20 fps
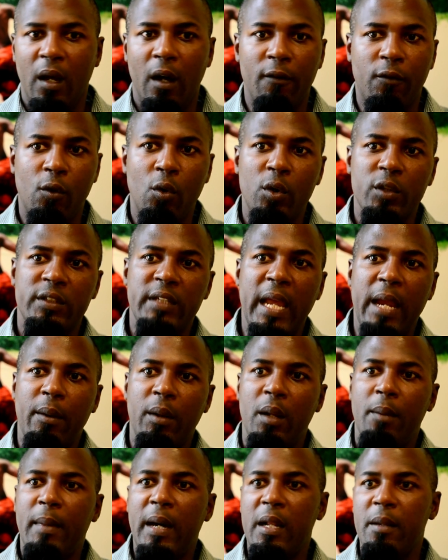Of course, the
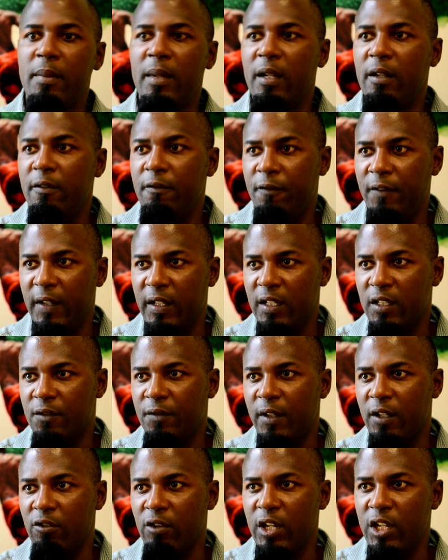Anguilla Bodybuilding and Fitness
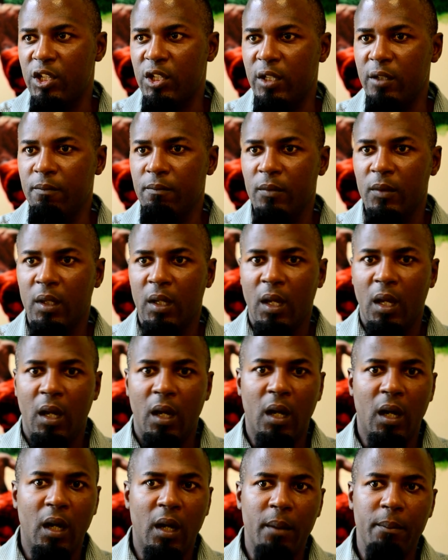Federation,
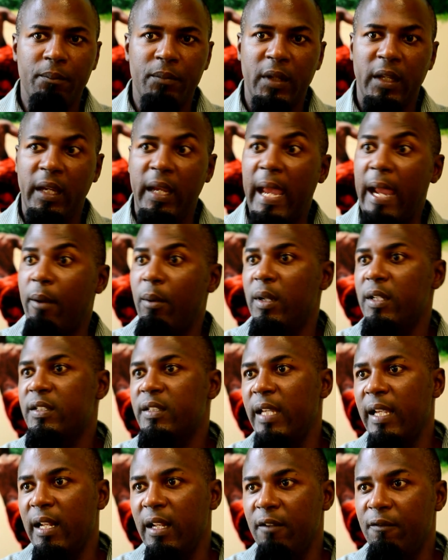the Anguilla
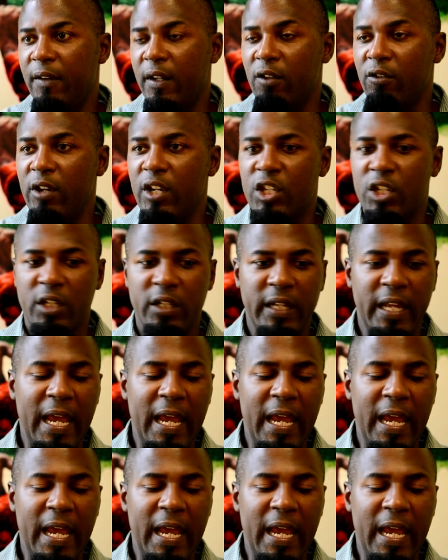Cycling Federation.